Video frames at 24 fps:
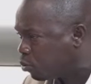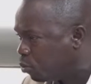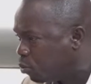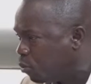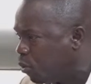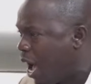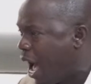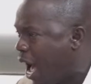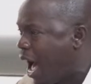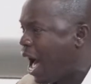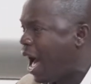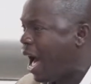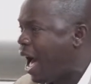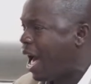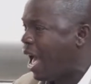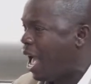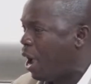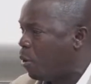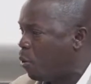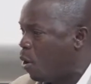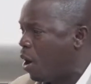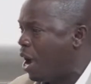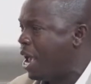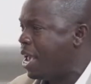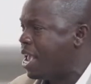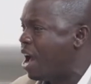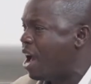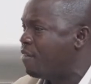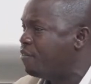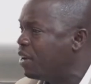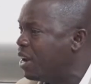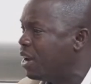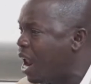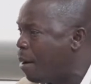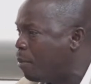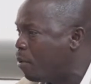who are
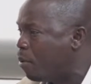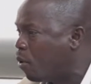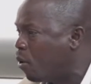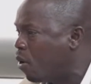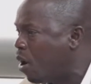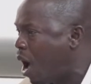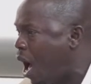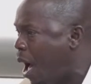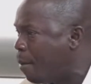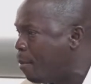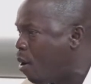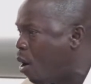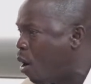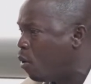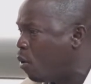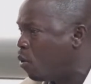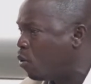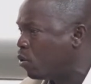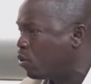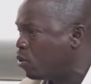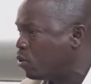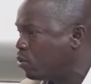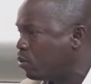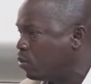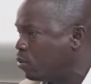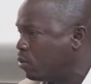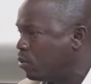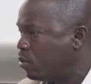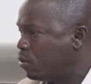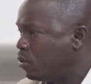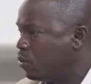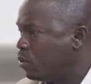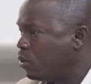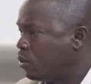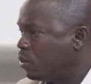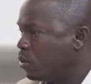available among
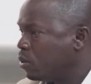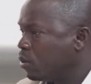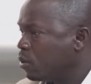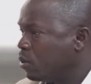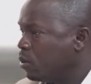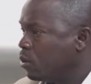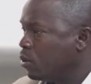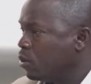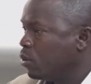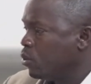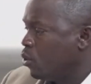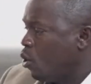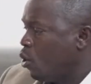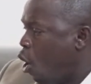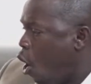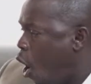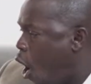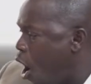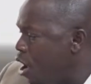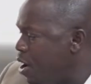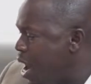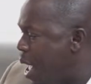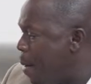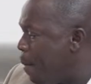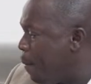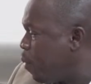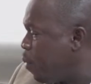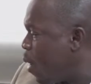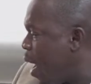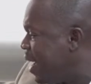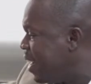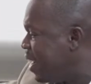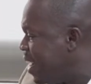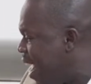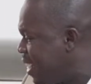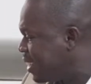
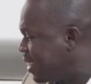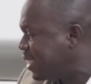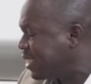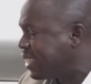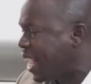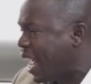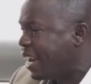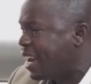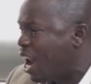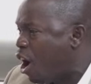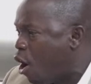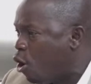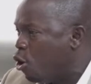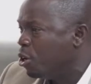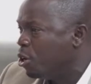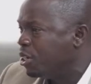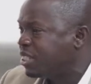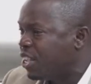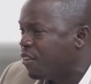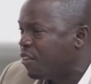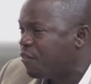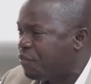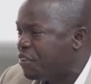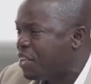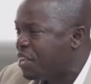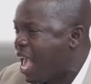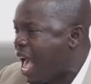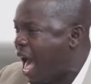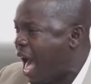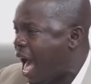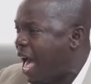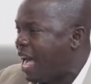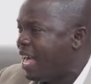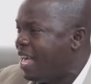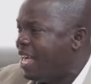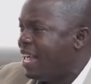unemployed nurses are now on
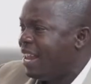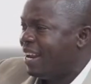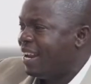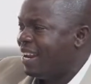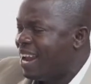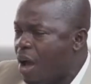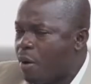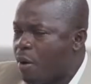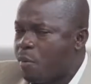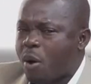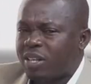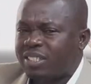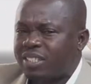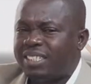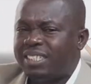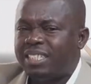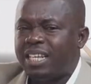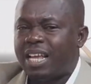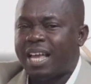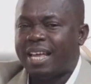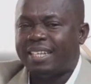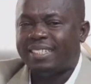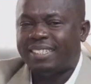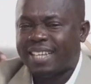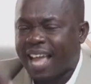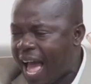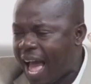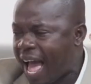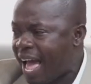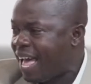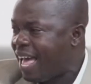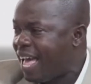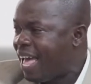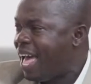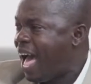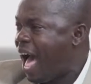tifia na wasi yenya
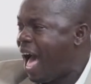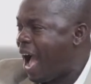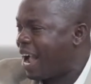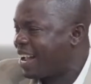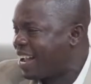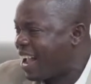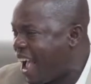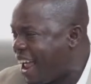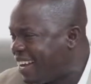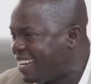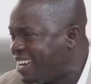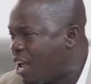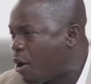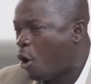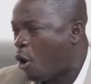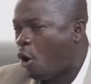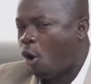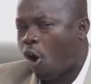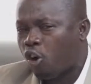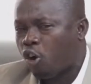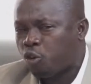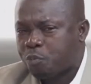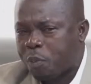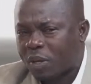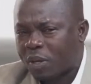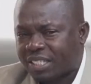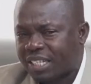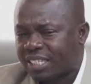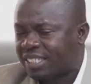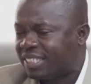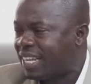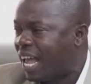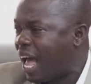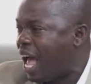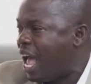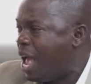academy or
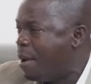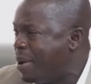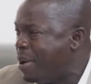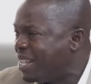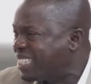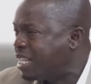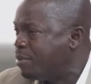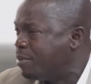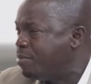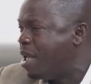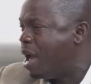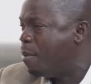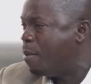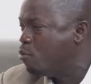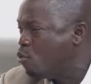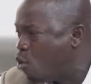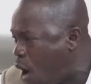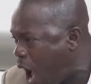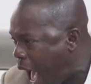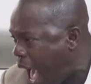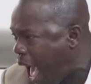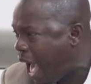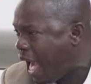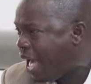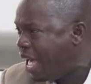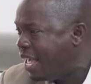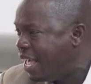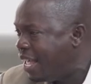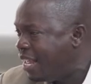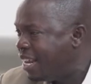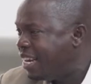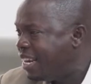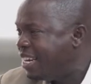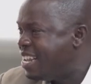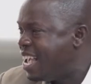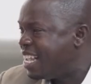hospitals are everything
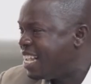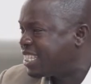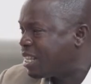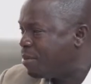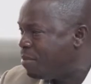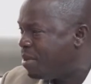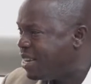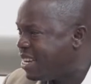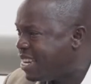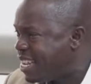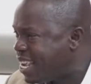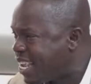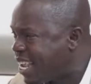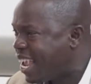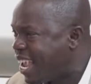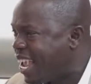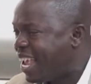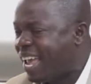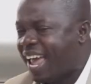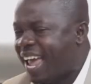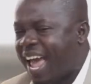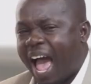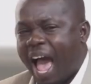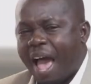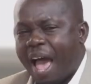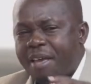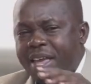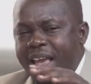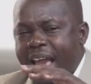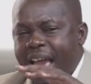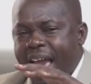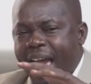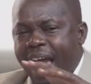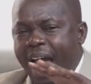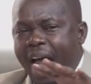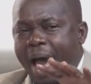yebua ni etimi die aye
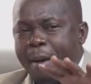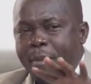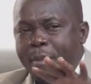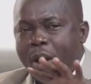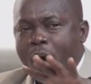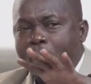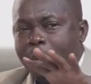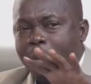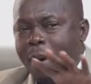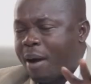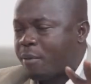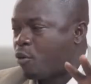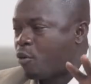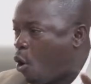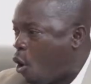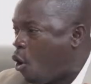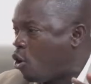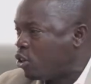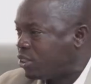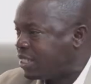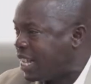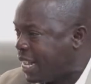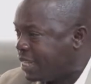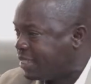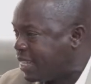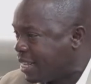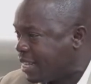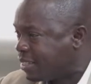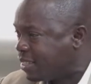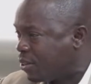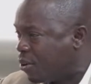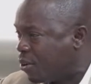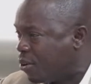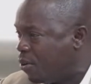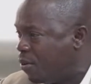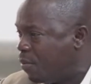amama ako centers
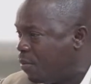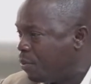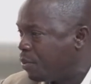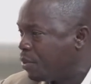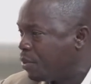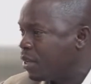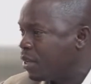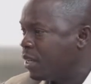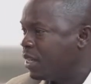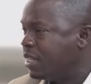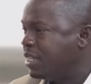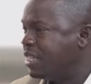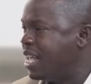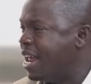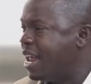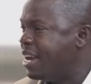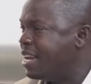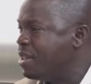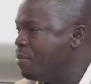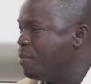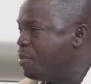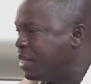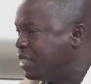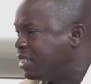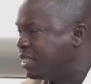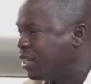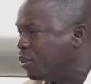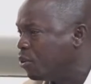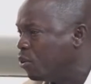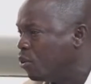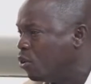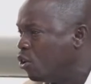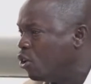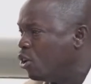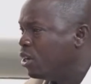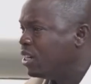no. Yeah,
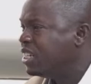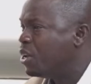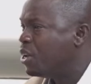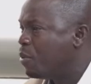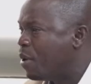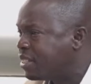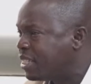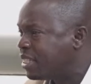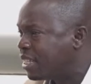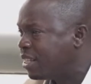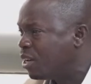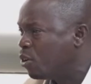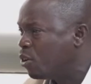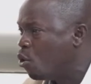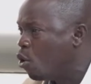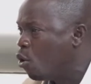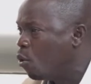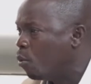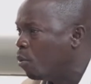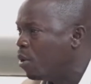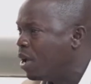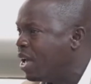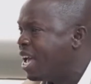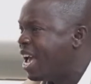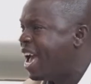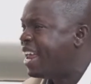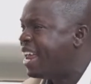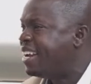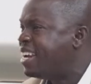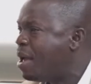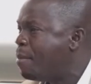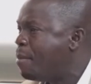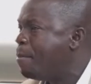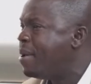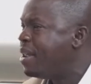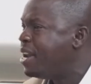Nibintino, they were sitting home,
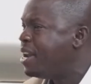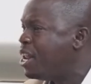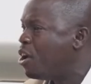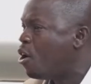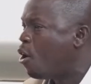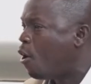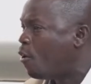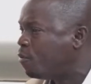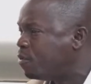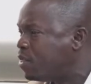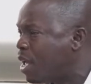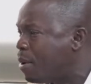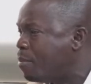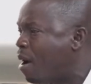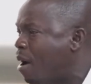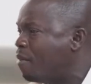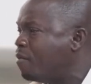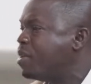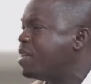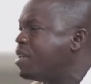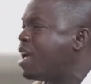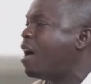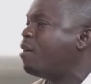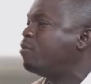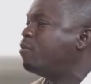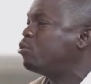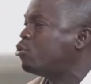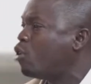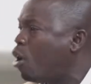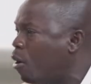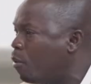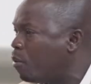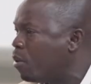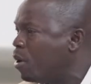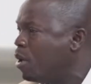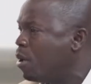and then many of them have been
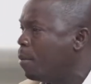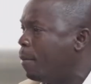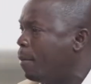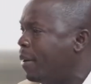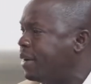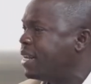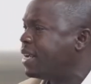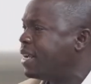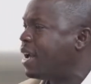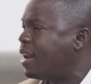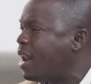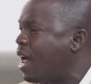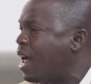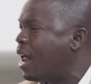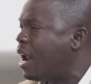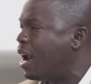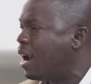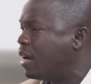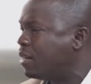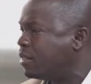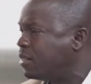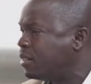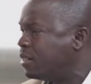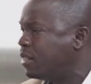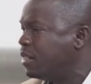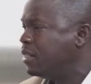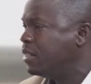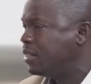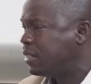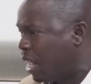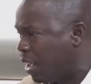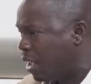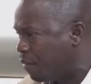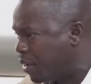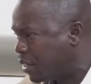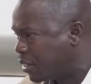absorbed by the Ghana Health
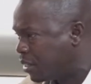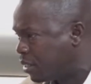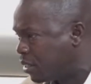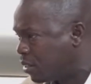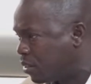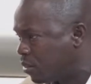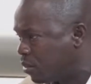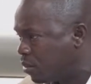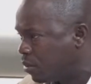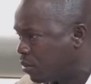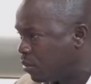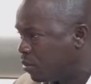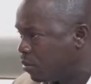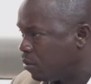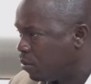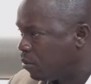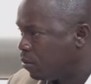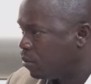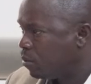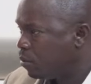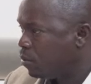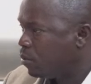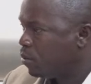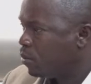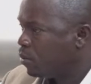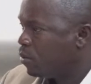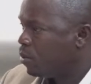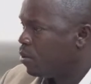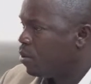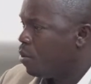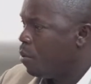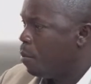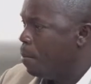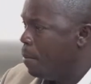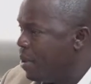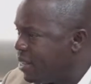Service.
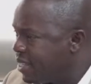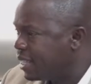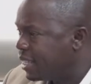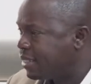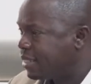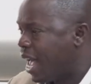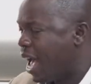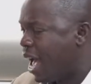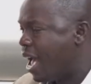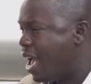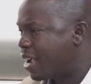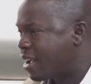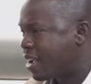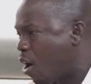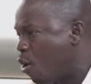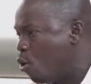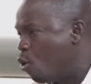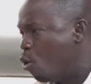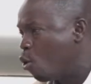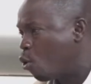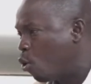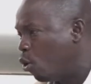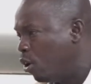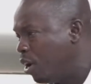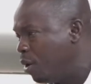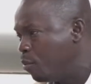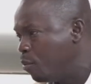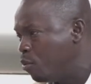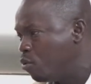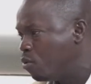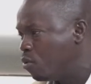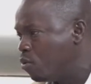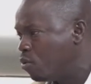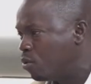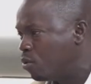Mrs. Ekan Okolebu.